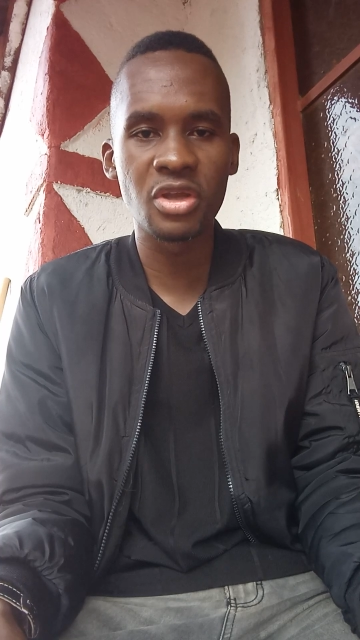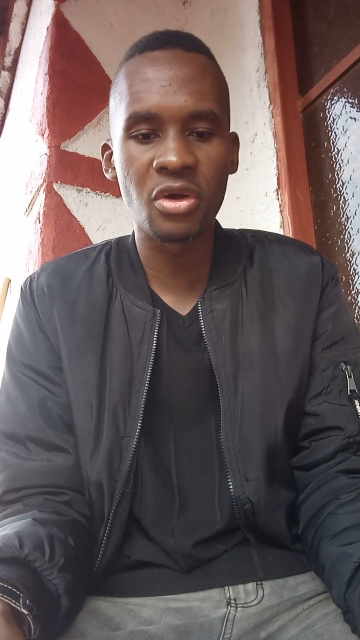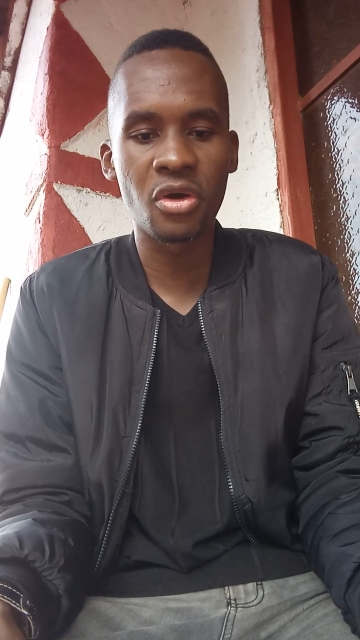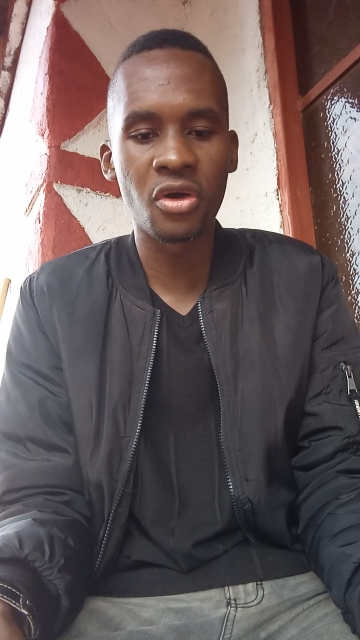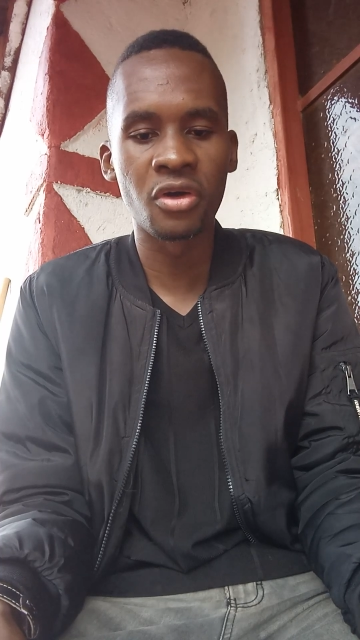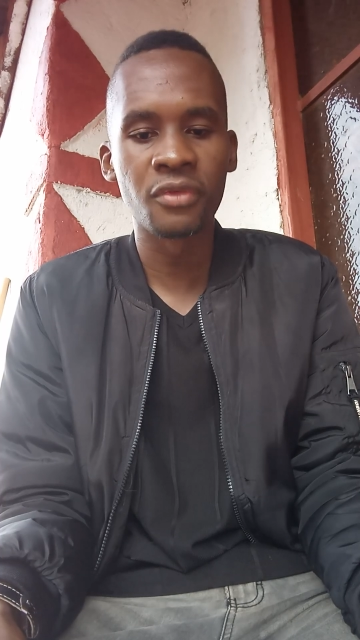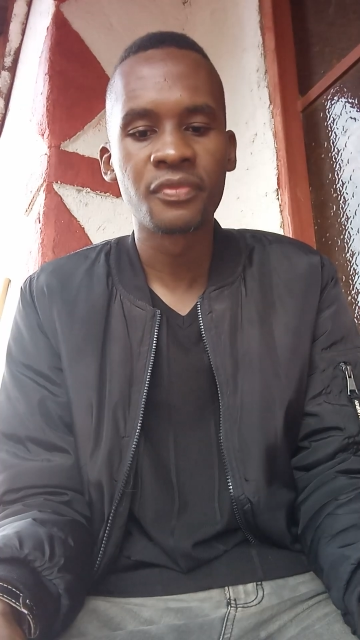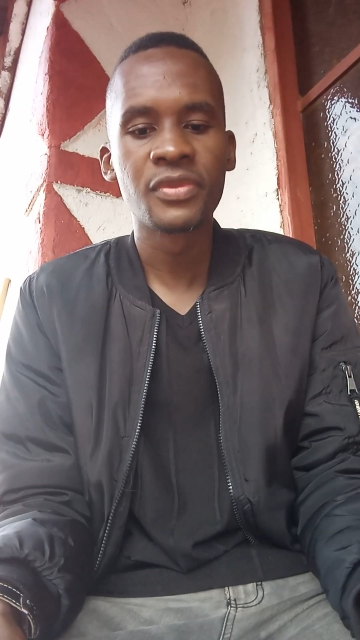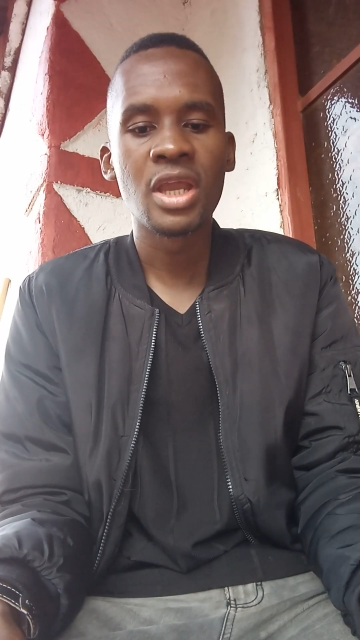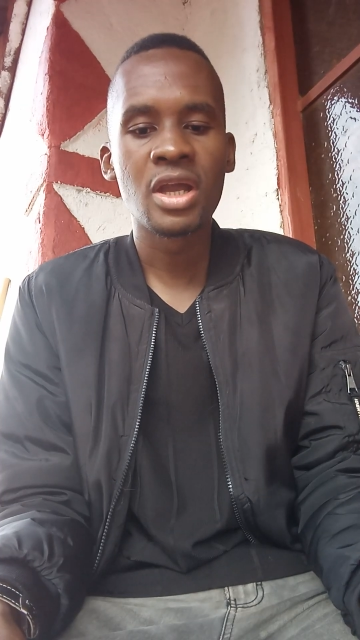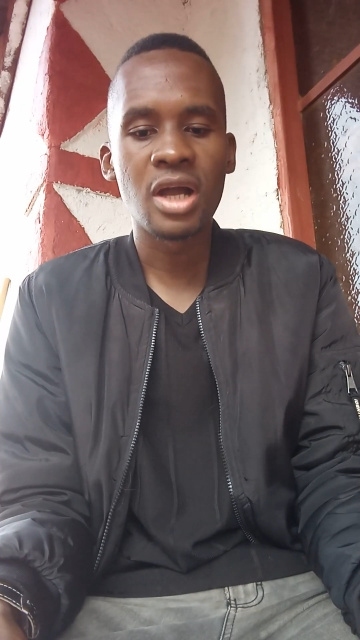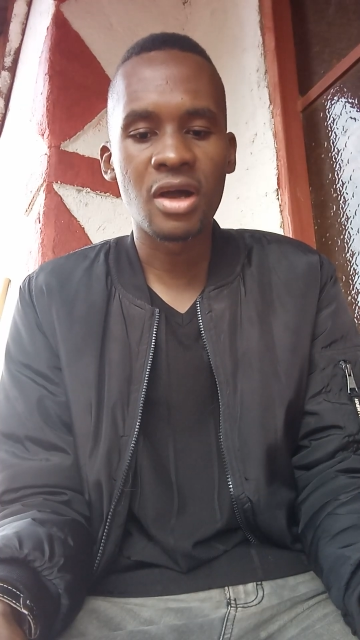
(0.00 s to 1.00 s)
your
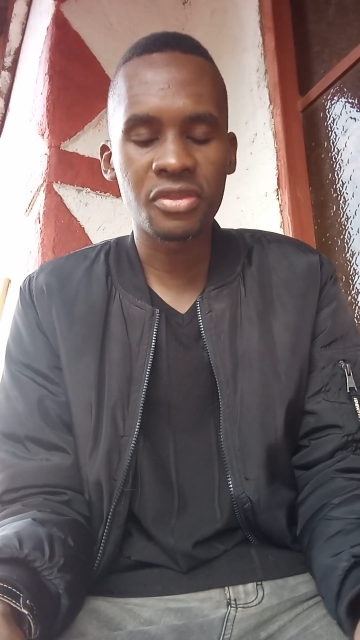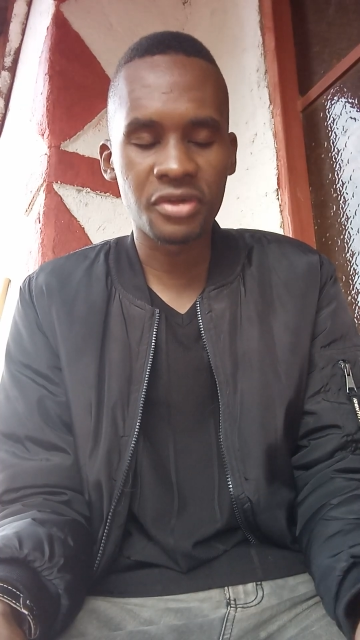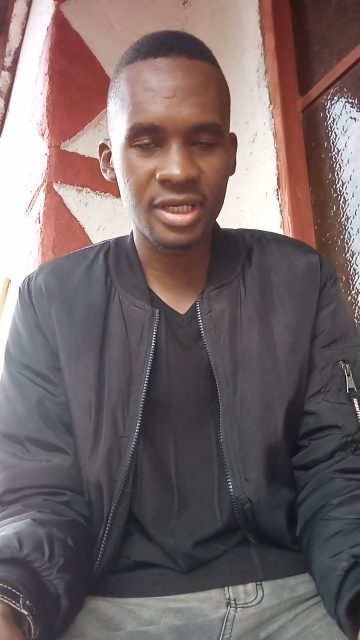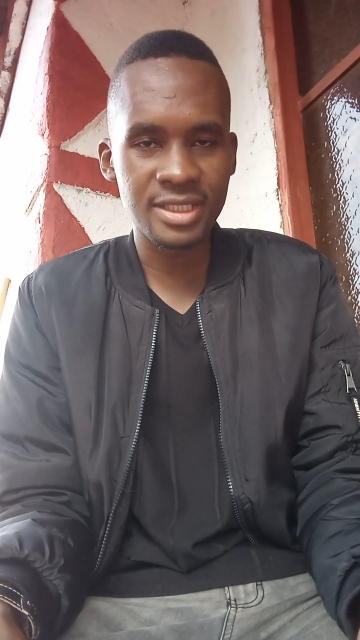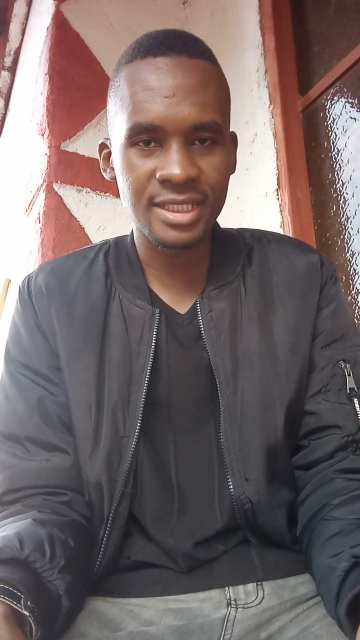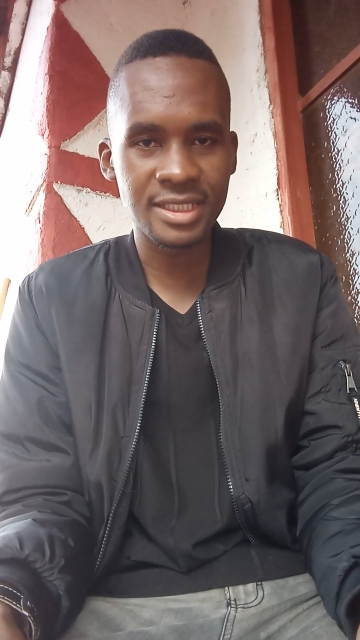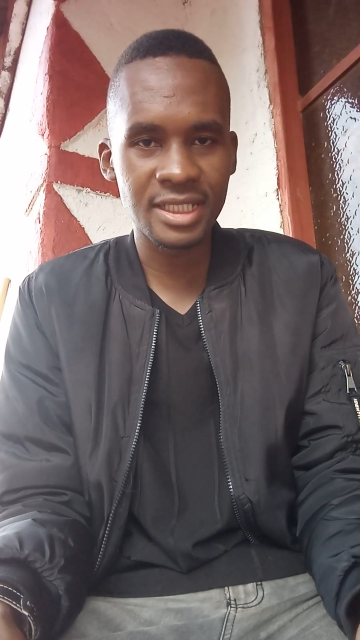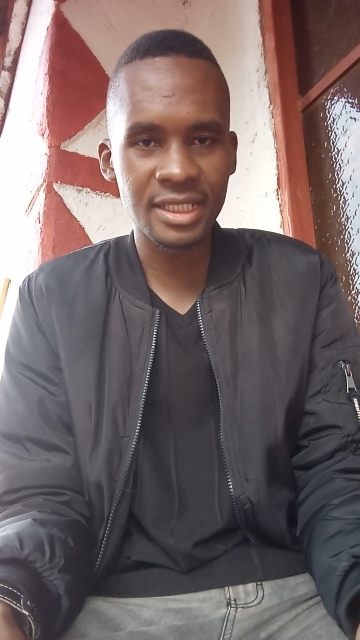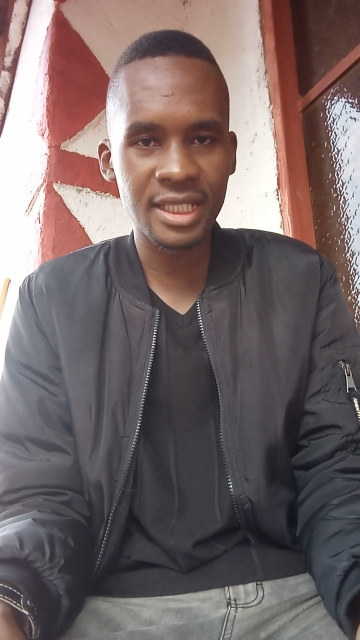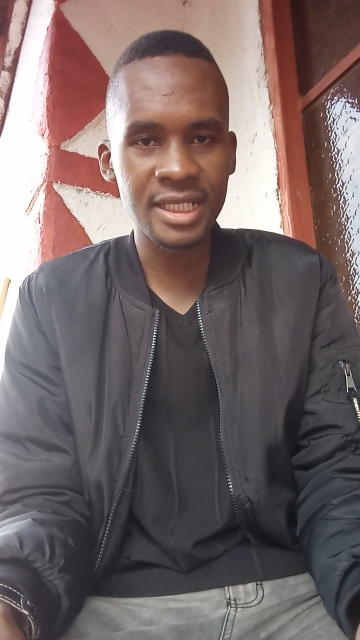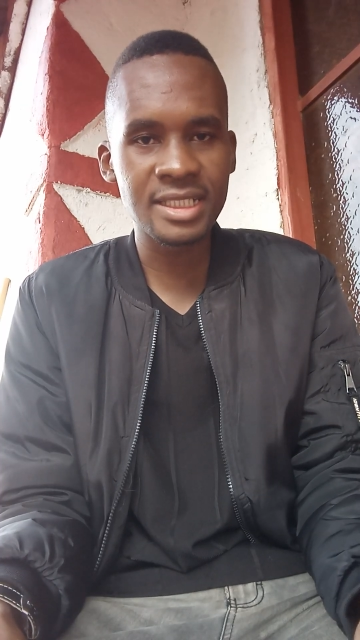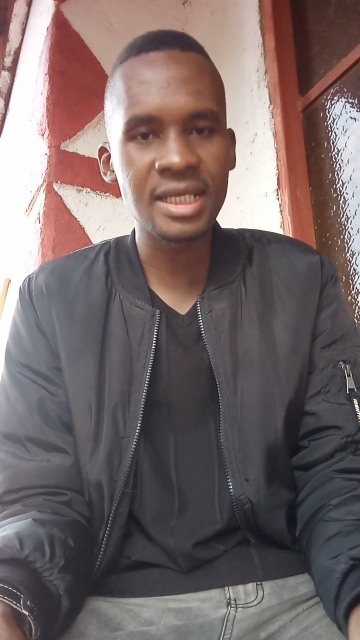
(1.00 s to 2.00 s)
authorization
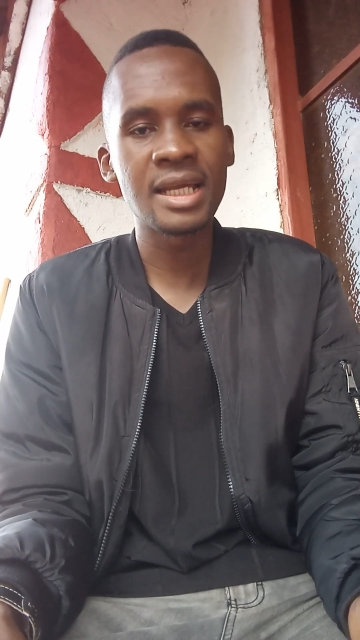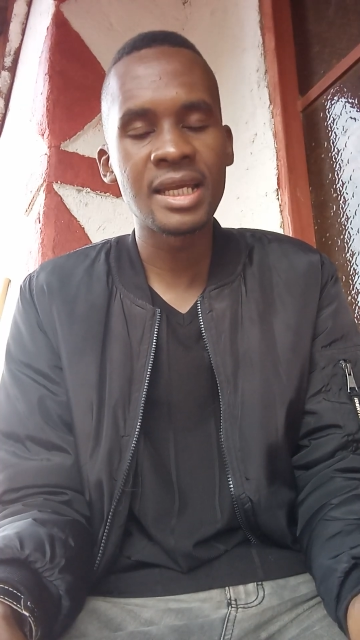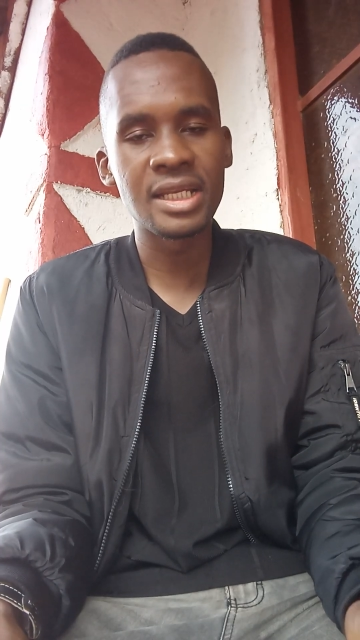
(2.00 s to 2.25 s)
letter